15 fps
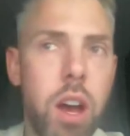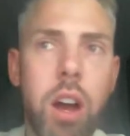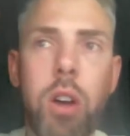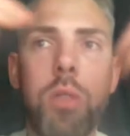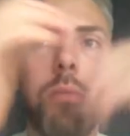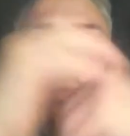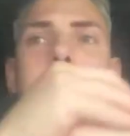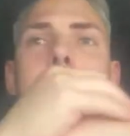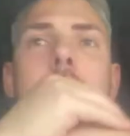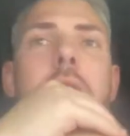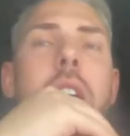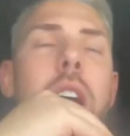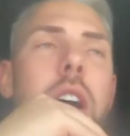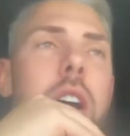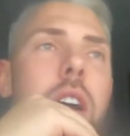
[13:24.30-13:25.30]
home.
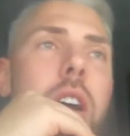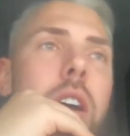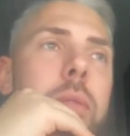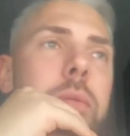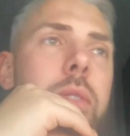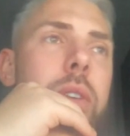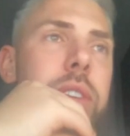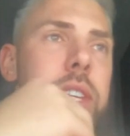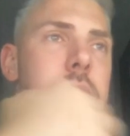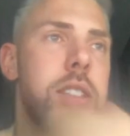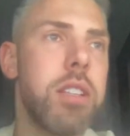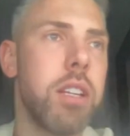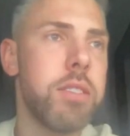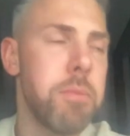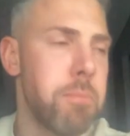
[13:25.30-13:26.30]
I think he's
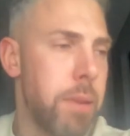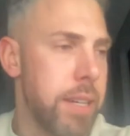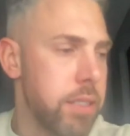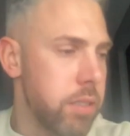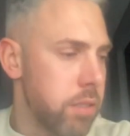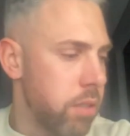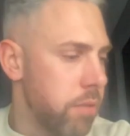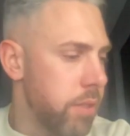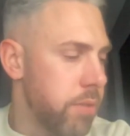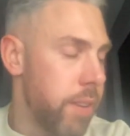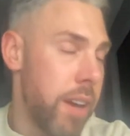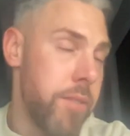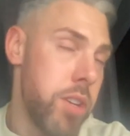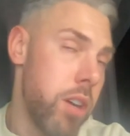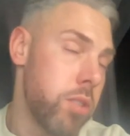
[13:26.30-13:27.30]
London-based and a lot of his
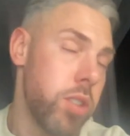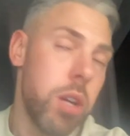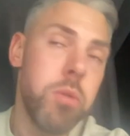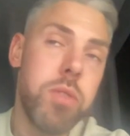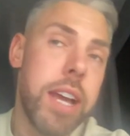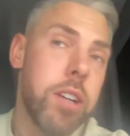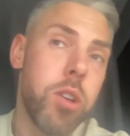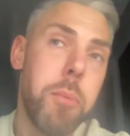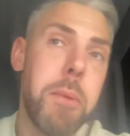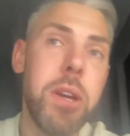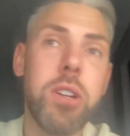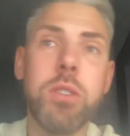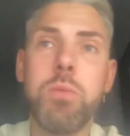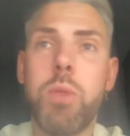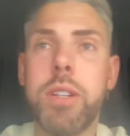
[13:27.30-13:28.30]
family are. So that could be a
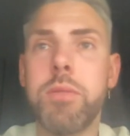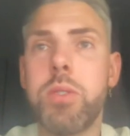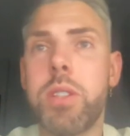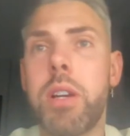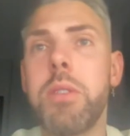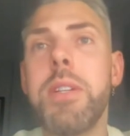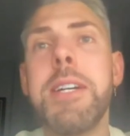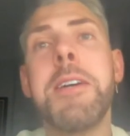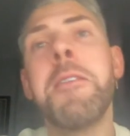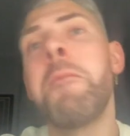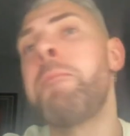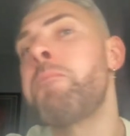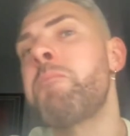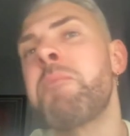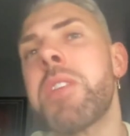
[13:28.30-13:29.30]
good one. So,
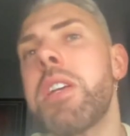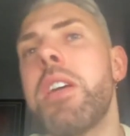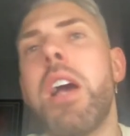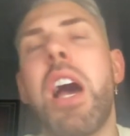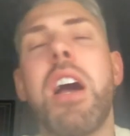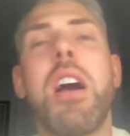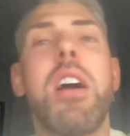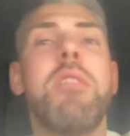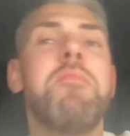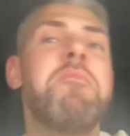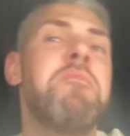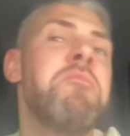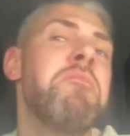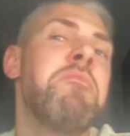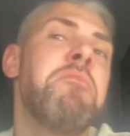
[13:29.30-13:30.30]

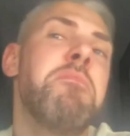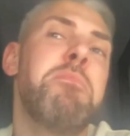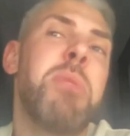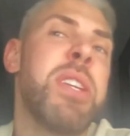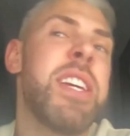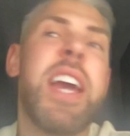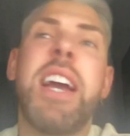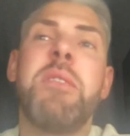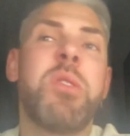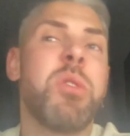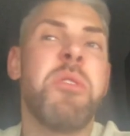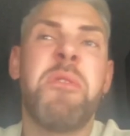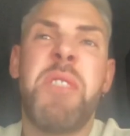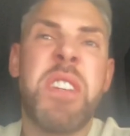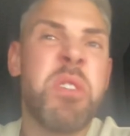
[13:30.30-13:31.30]
but the game
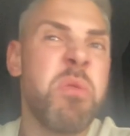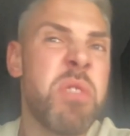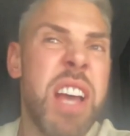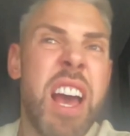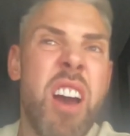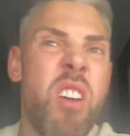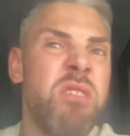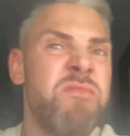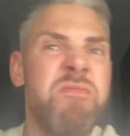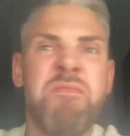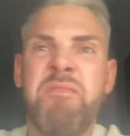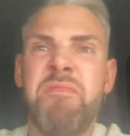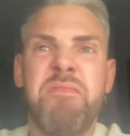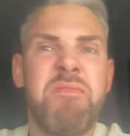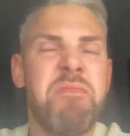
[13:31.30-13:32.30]
sort of fizzles out.
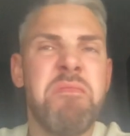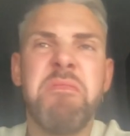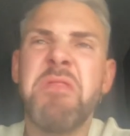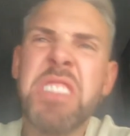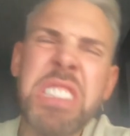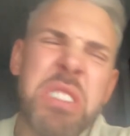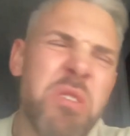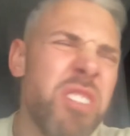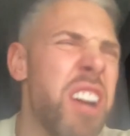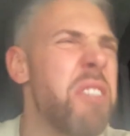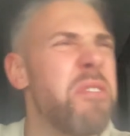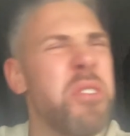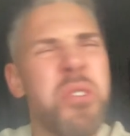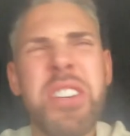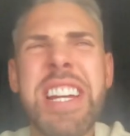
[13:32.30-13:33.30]
The
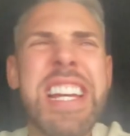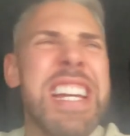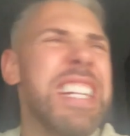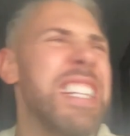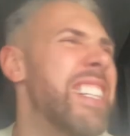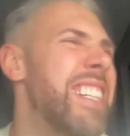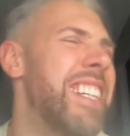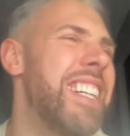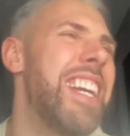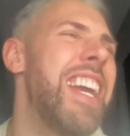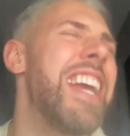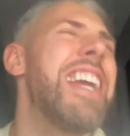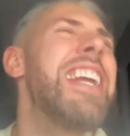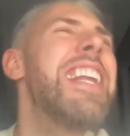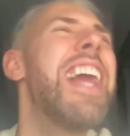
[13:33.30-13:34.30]
referee,
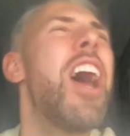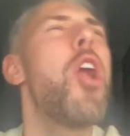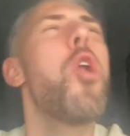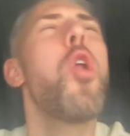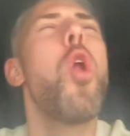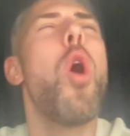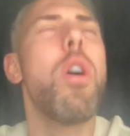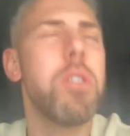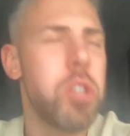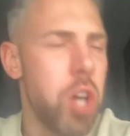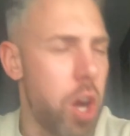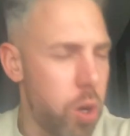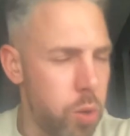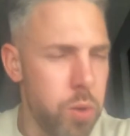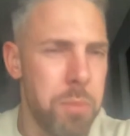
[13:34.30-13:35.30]
he let a lot
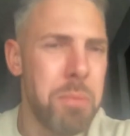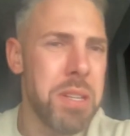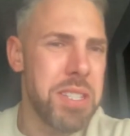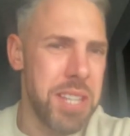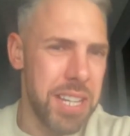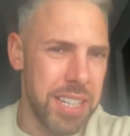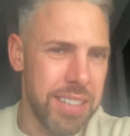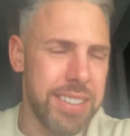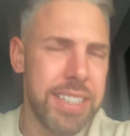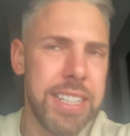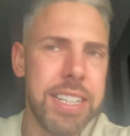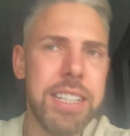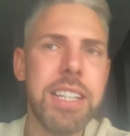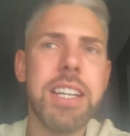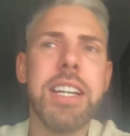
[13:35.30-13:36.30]
go,
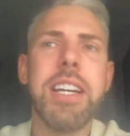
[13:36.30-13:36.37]
particularly